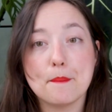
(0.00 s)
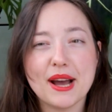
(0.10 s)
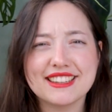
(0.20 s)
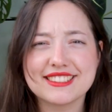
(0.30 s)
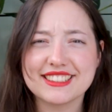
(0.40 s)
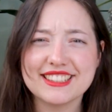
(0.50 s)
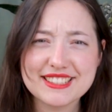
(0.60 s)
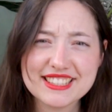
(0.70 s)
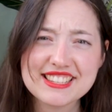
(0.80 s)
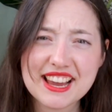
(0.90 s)
But in
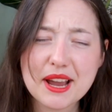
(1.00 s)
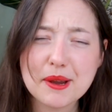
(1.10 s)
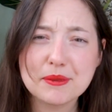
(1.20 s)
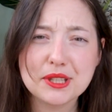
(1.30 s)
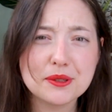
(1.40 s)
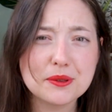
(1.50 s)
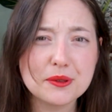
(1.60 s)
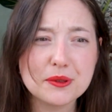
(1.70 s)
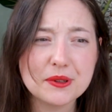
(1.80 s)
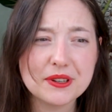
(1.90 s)
this time,
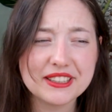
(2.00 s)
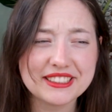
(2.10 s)
you